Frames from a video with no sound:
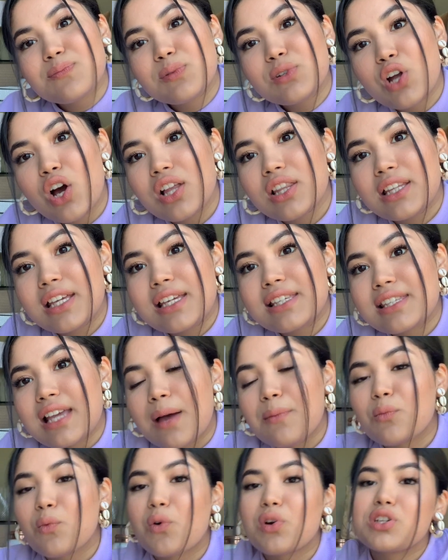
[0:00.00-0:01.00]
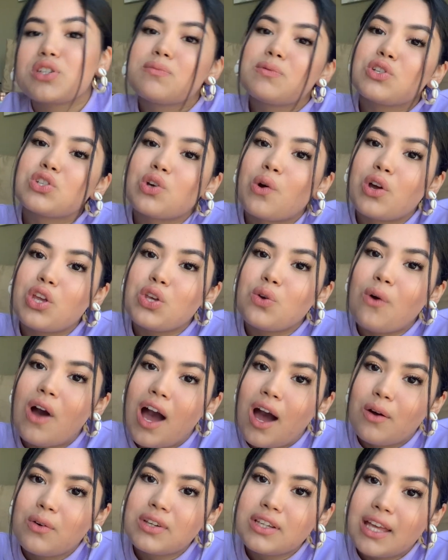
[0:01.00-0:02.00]
but not least, I'm going to be showing you
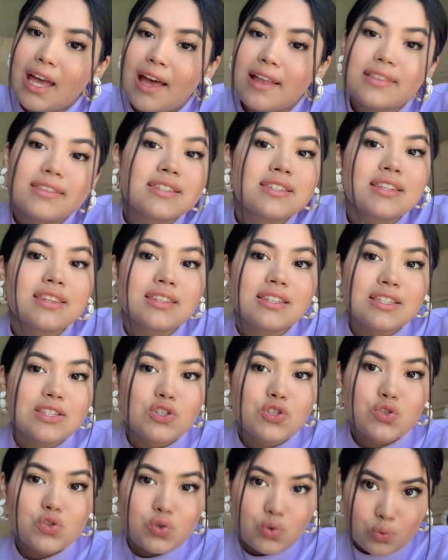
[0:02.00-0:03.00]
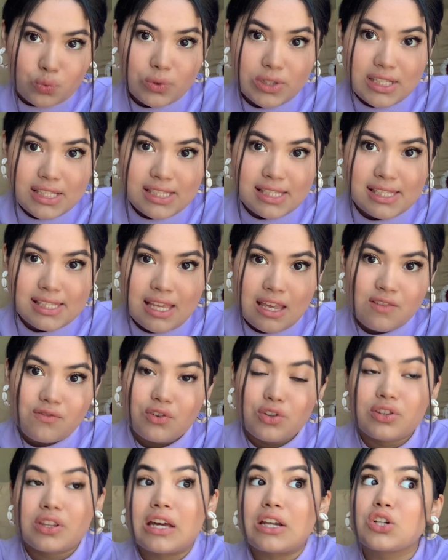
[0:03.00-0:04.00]
how to get the
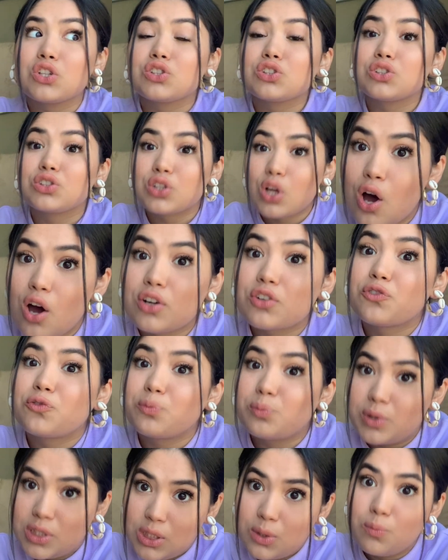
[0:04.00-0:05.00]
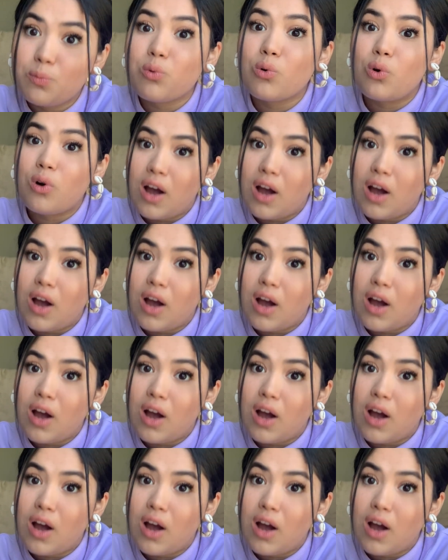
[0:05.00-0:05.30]
screensaver that a lot of people